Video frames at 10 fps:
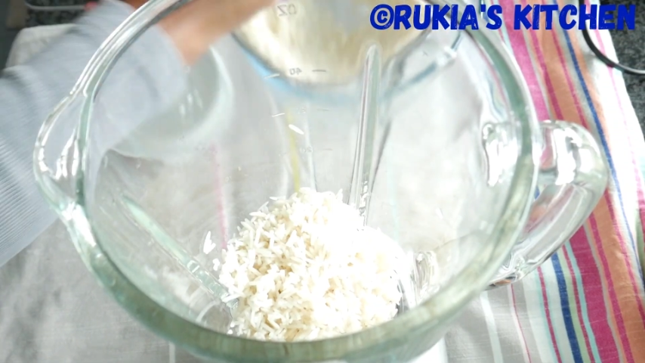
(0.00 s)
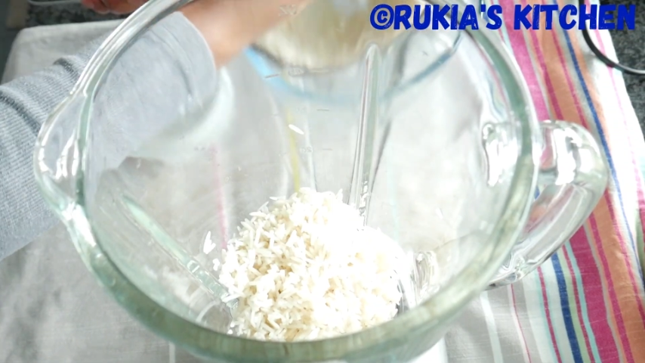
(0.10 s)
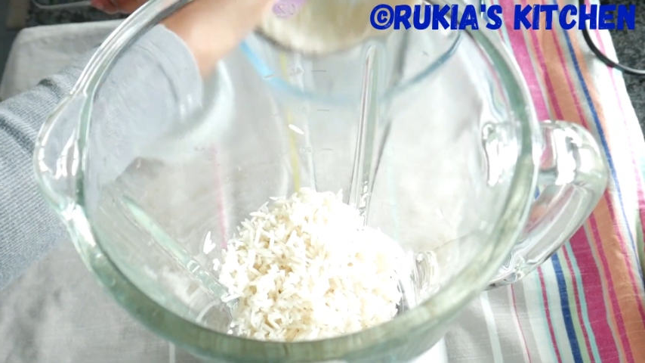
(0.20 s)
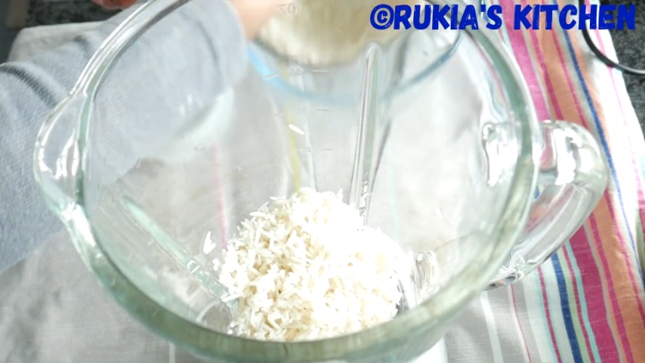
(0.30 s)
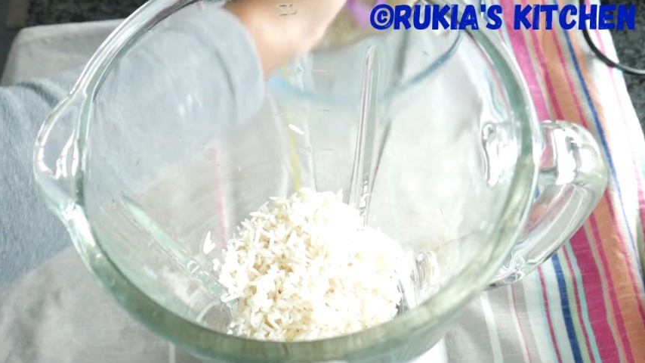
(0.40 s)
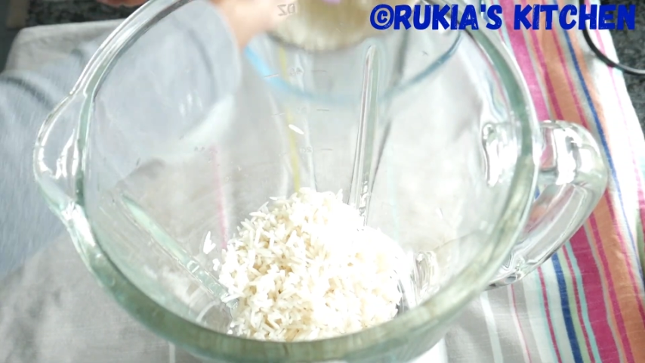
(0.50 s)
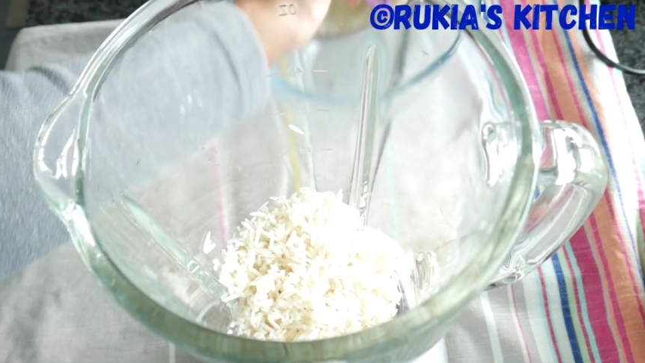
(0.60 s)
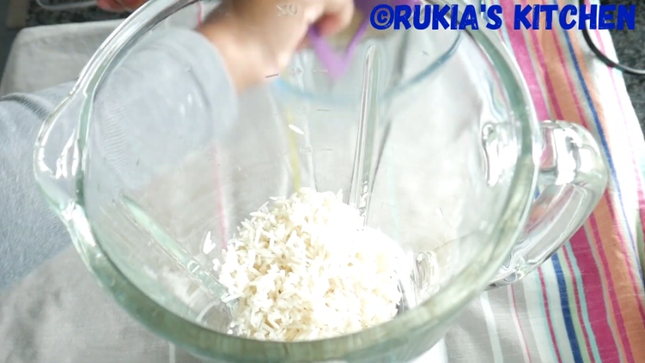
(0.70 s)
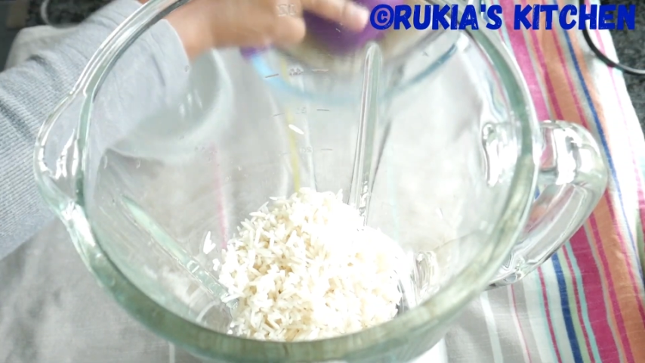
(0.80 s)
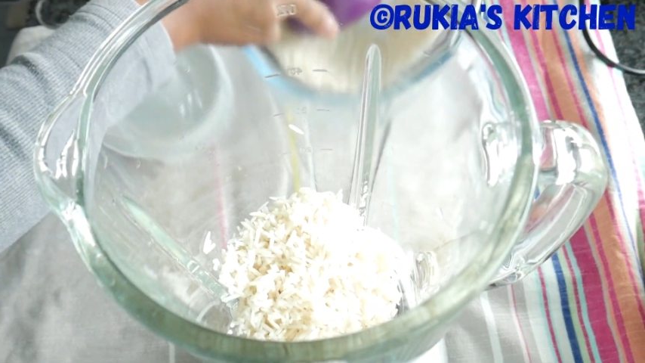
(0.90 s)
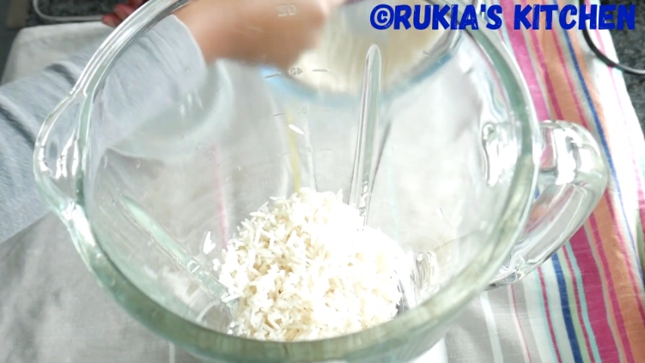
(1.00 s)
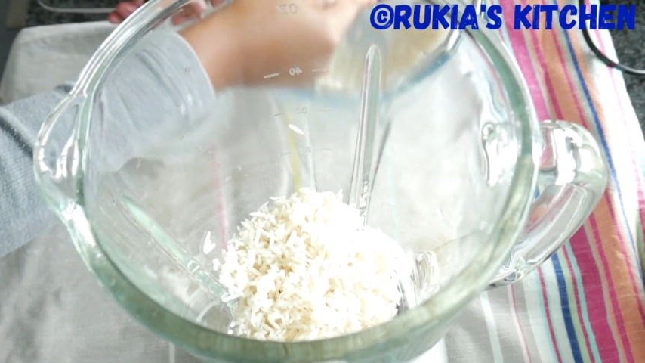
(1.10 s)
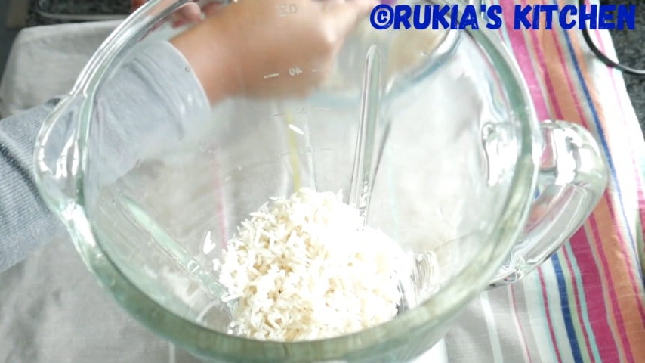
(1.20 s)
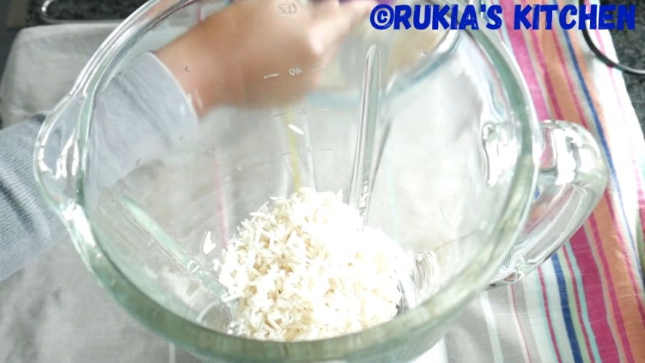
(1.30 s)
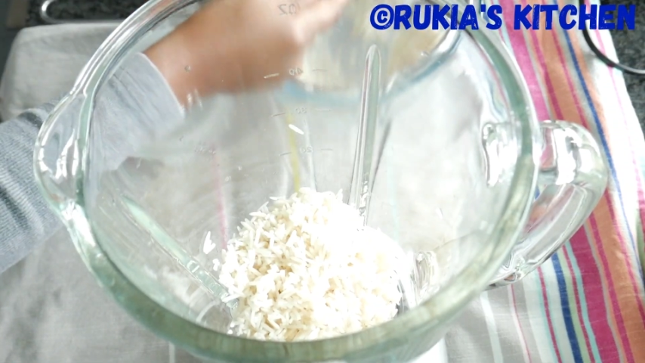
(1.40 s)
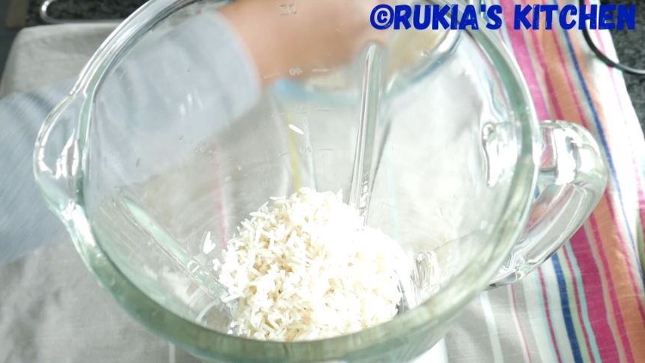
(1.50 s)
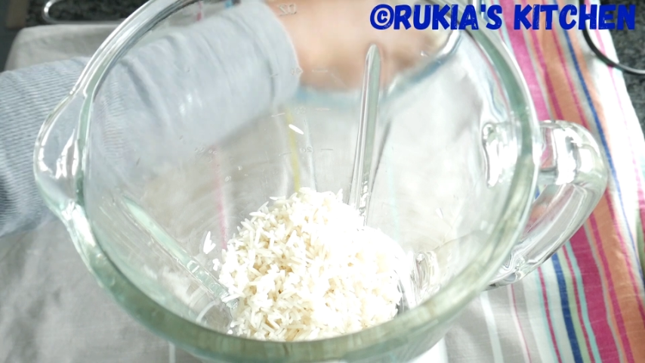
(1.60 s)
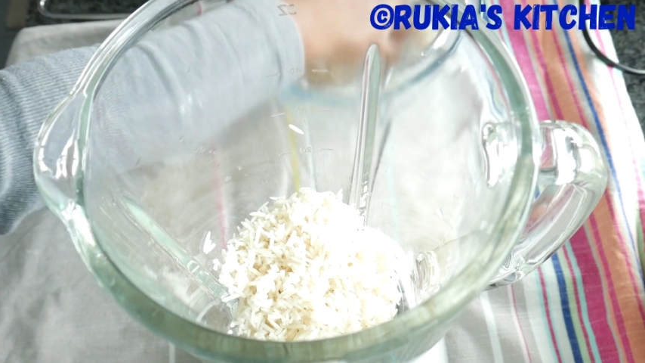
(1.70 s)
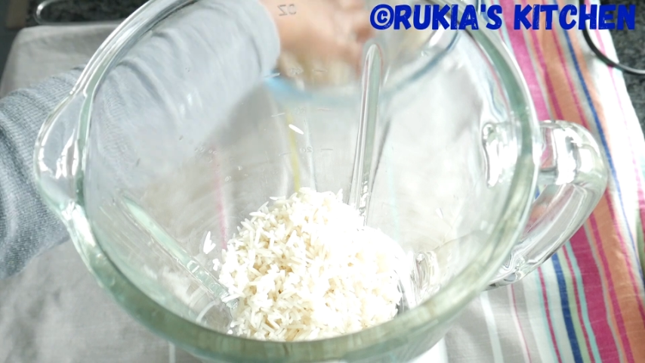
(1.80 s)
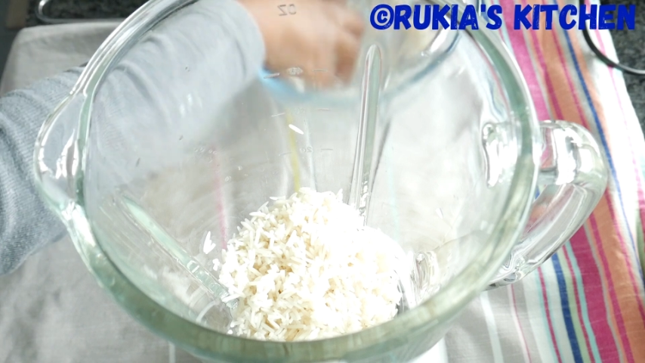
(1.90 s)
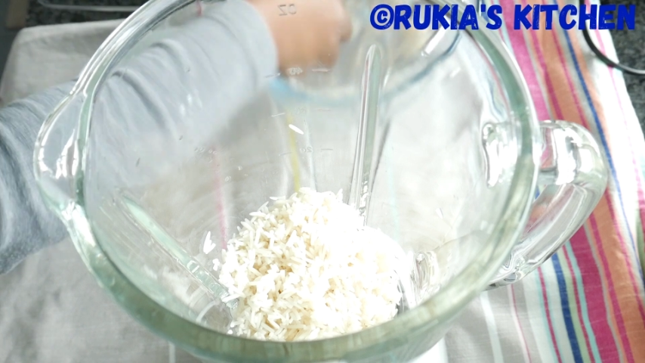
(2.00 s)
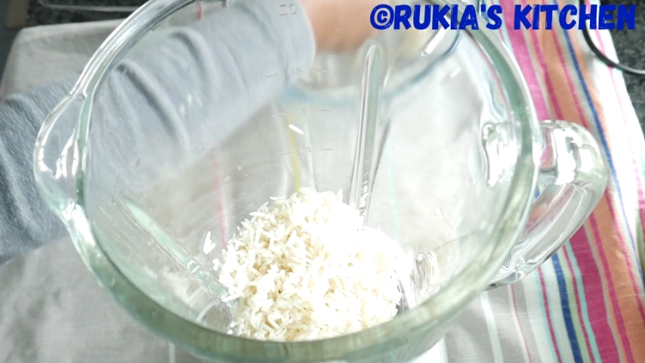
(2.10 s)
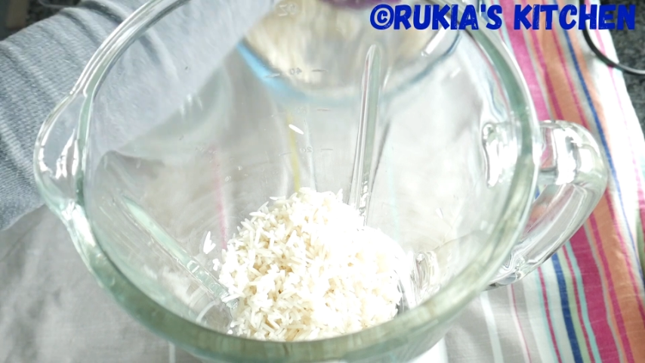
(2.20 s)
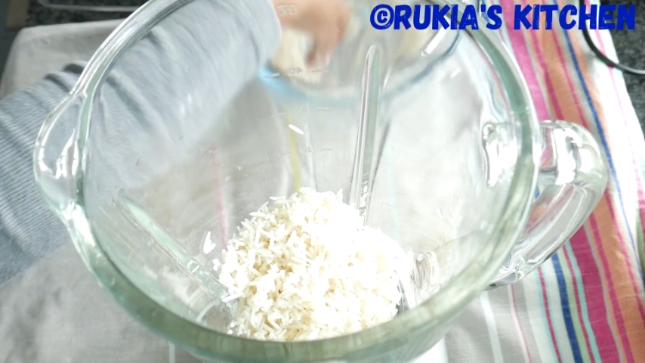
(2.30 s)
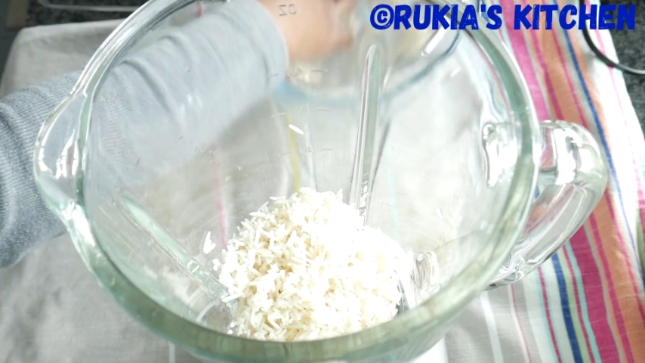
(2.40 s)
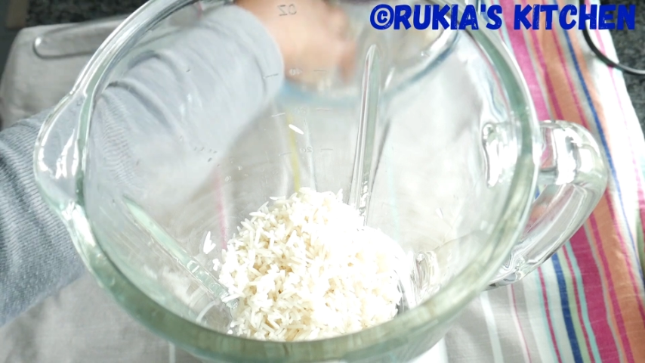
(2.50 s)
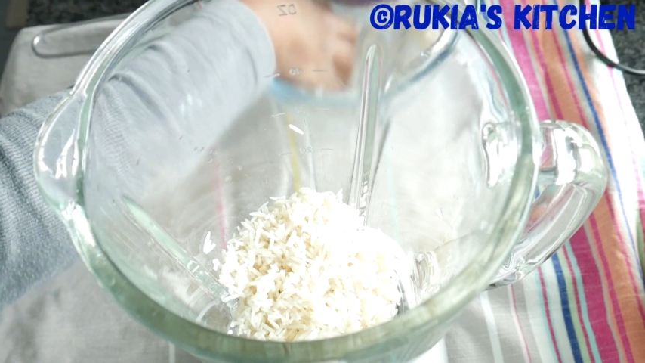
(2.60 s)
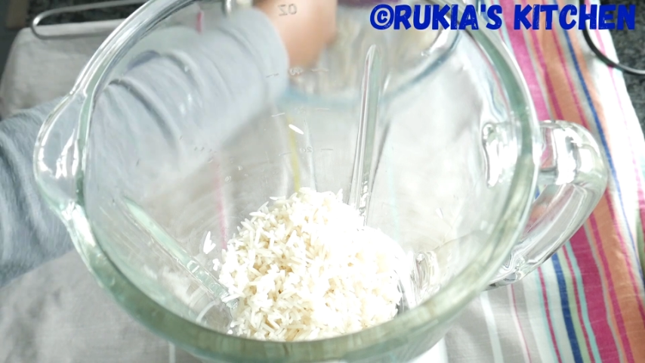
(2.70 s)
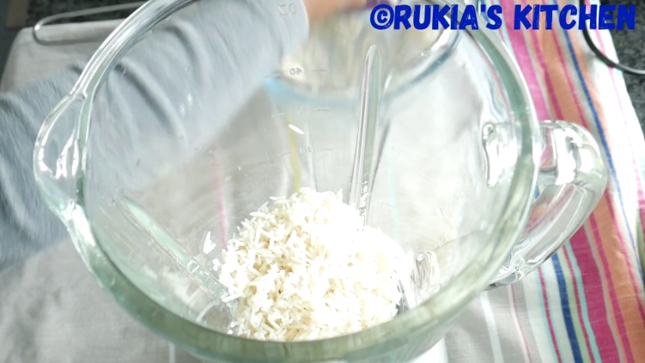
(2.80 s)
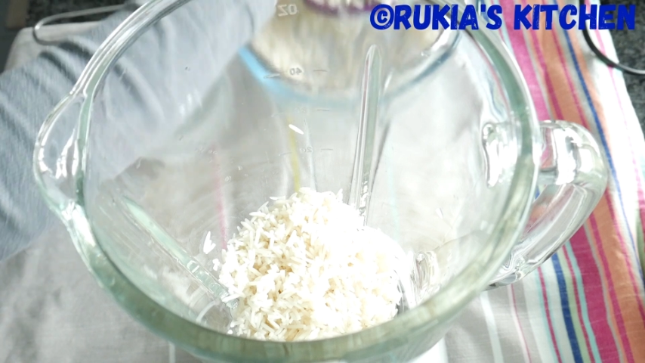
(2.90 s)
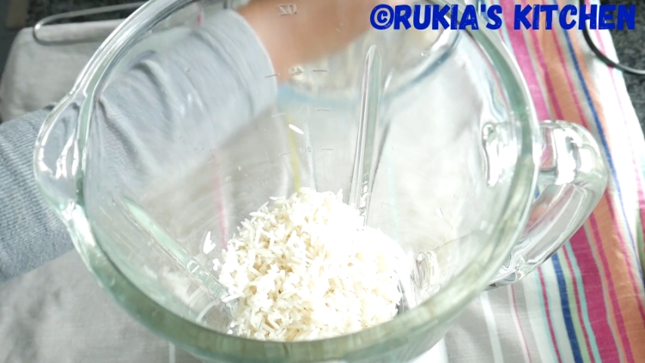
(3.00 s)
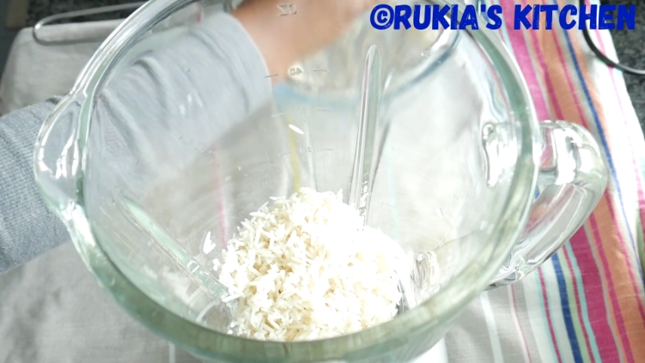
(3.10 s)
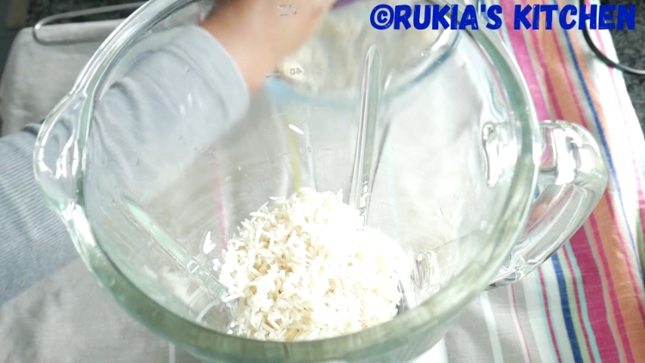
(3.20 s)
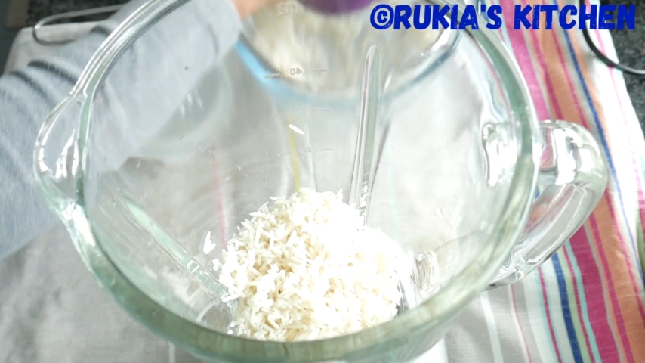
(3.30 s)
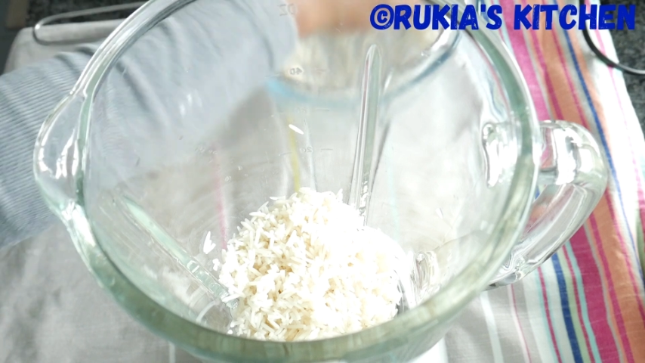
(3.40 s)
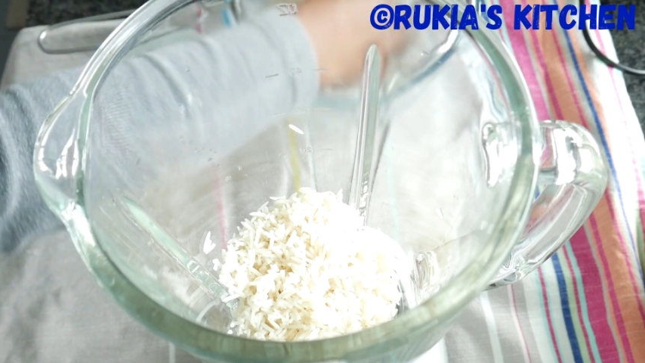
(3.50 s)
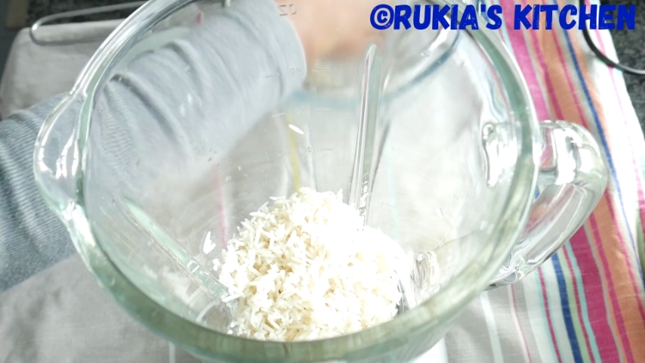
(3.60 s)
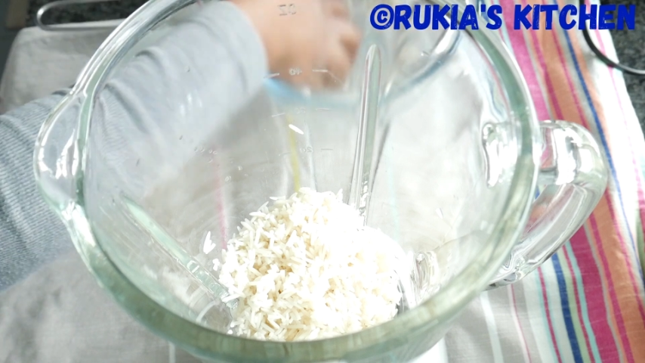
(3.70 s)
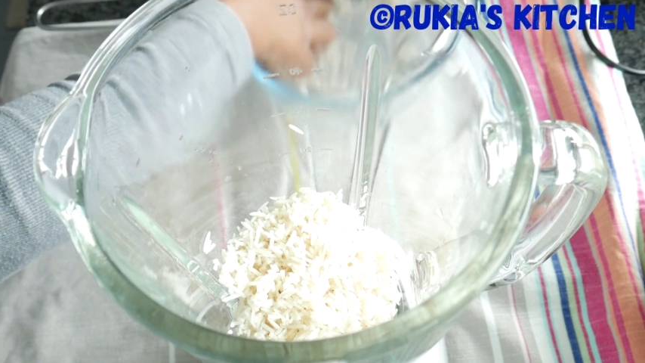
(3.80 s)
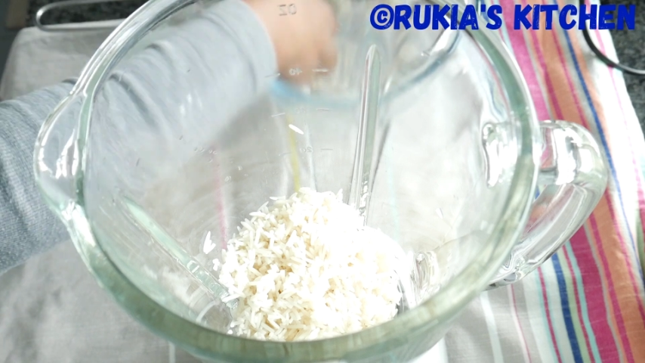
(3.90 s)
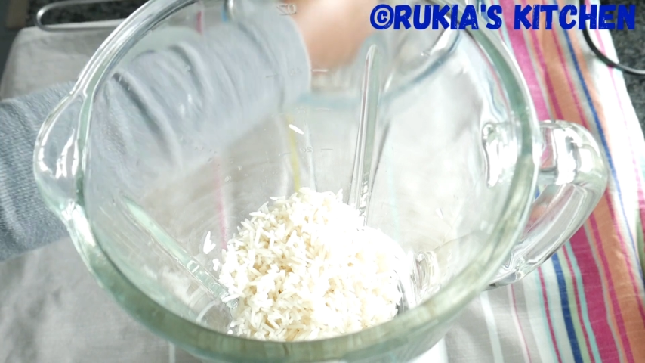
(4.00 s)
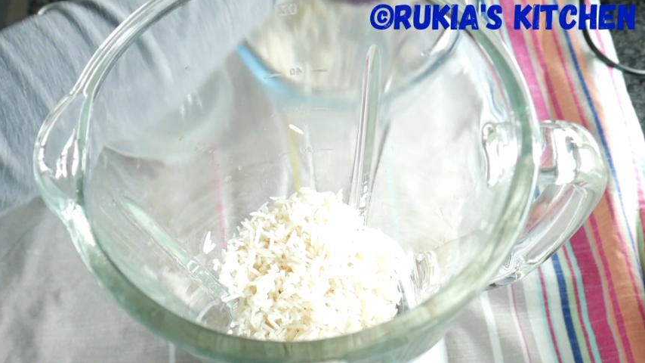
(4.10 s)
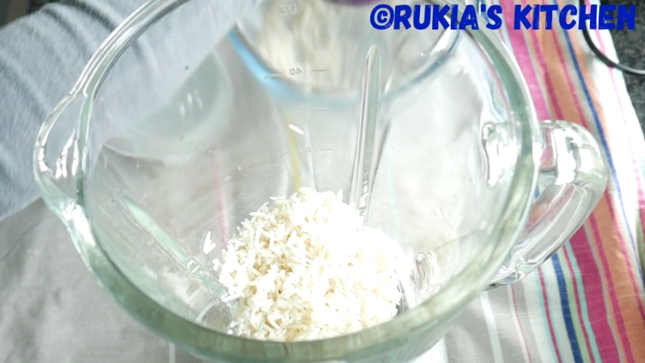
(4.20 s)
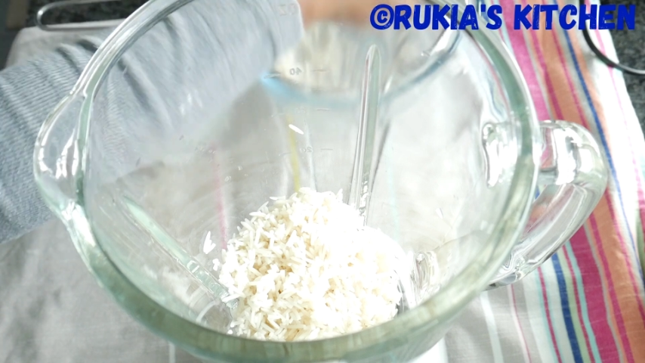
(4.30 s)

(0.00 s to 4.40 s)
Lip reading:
No face is visible, so there are no lips to read.